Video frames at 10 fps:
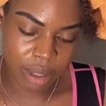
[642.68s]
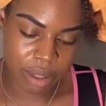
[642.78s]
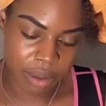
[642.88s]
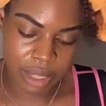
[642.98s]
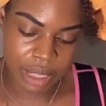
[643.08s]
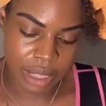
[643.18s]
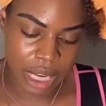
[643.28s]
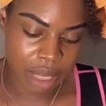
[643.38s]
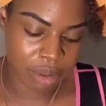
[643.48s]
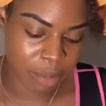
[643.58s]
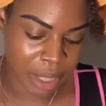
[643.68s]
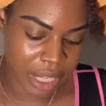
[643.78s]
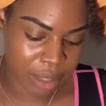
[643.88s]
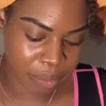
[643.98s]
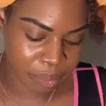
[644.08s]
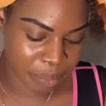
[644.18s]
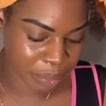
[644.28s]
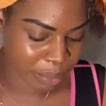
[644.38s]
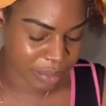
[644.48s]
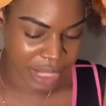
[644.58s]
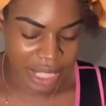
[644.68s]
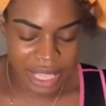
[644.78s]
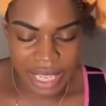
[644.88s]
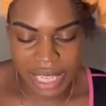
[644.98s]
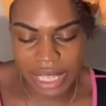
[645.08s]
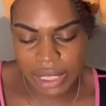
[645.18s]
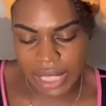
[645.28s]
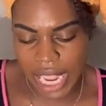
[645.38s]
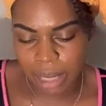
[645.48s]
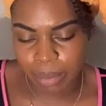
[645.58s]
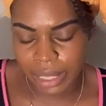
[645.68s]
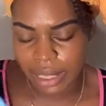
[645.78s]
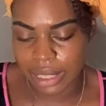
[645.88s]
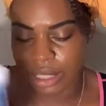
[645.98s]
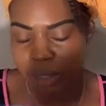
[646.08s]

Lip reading: during this time span? Here goes the High Priestess.